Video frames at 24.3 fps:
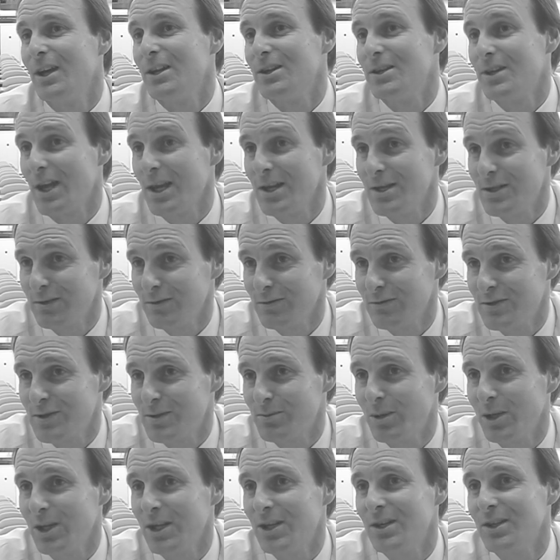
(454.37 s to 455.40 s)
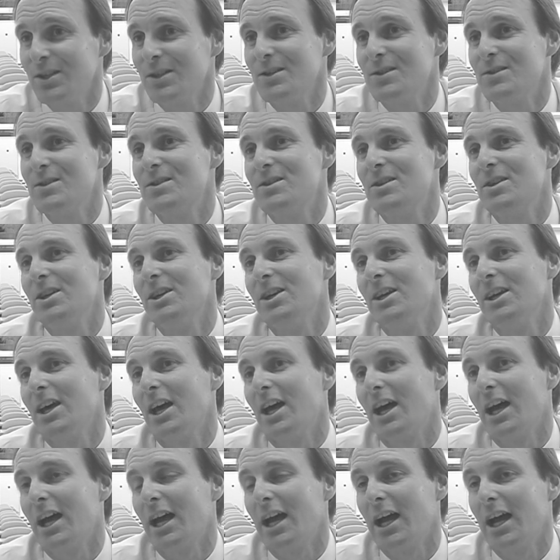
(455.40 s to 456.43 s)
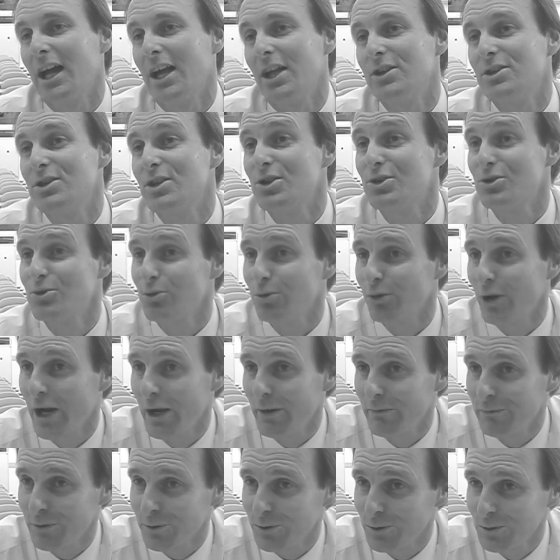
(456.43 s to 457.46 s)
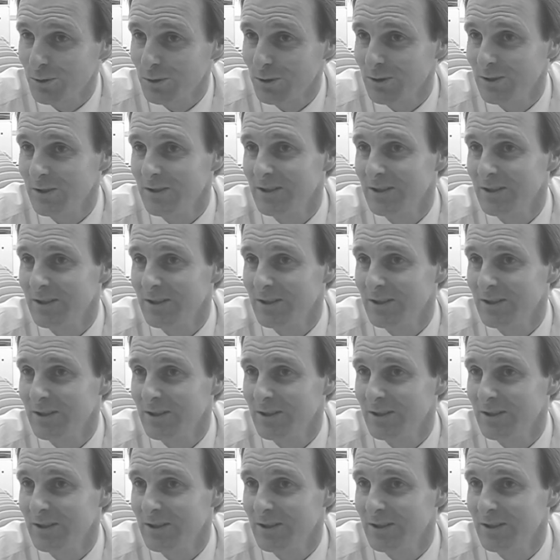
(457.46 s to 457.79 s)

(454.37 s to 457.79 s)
native speakers, to travel